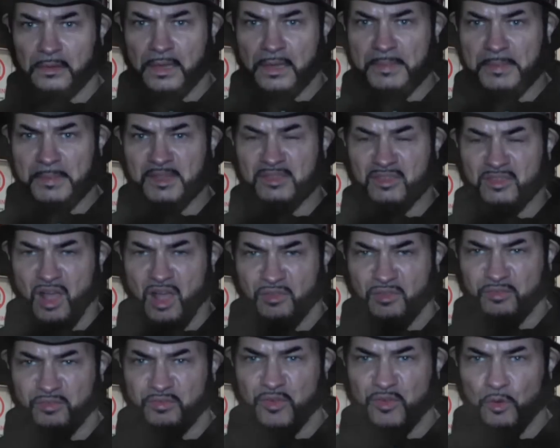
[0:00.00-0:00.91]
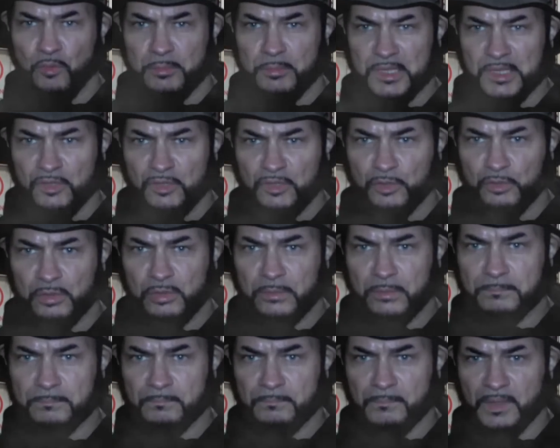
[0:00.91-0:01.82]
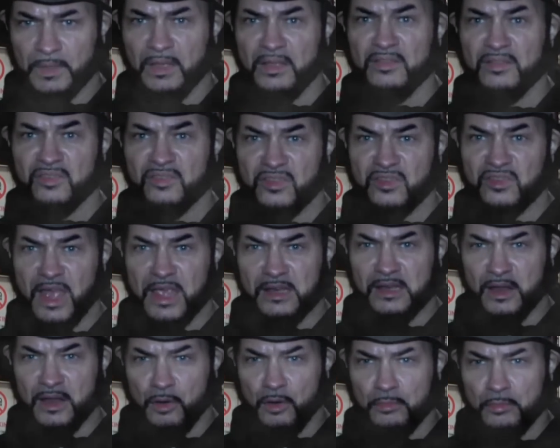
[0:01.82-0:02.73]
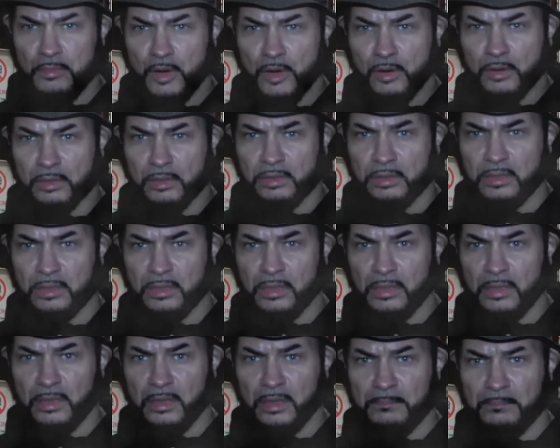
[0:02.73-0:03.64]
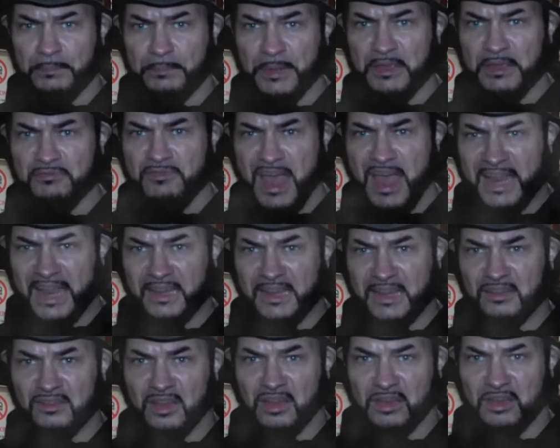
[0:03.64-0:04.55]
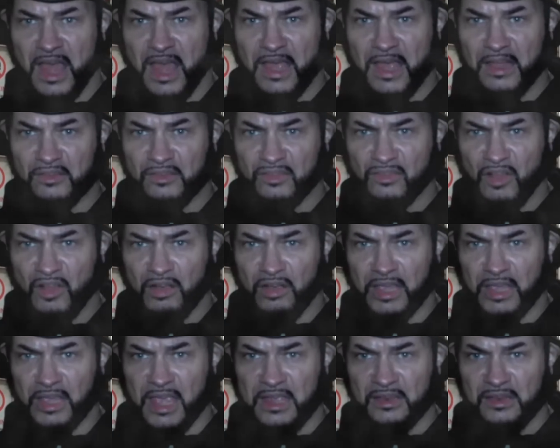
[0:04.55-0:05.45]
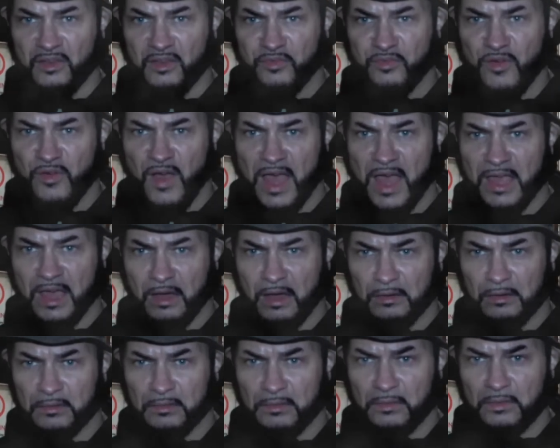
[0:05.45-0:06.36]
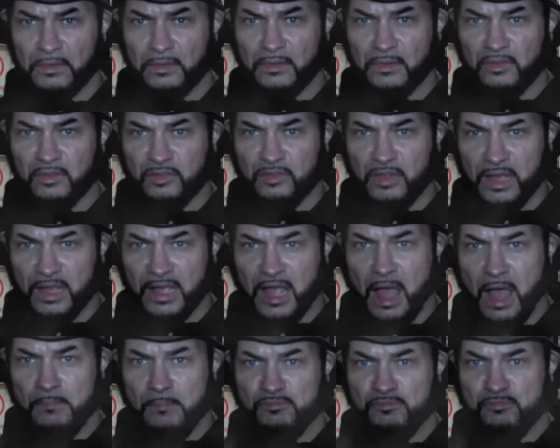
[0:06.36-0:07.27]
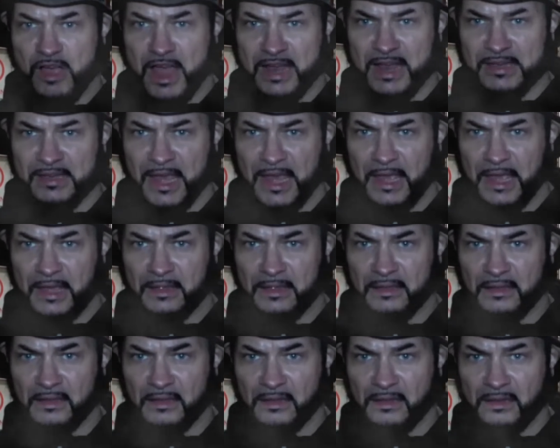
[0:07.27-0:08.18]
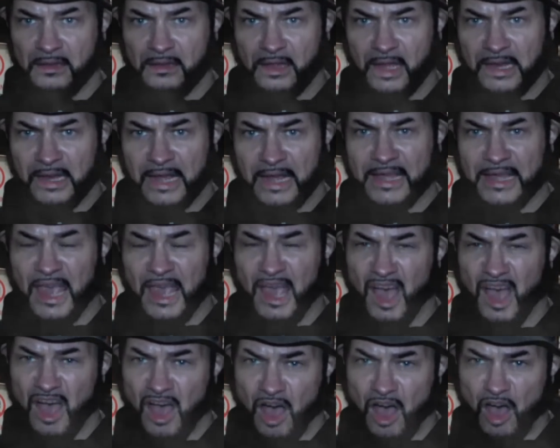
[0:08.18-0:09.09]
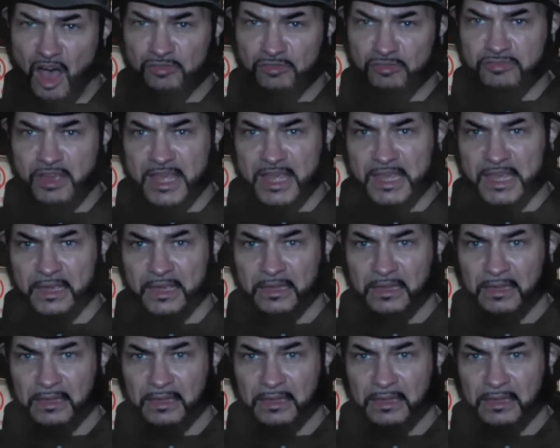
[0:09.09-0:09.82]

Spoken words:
Let me start filming you. Say no more. Be round here tonight and start getting the fire. So I come round there and I get RE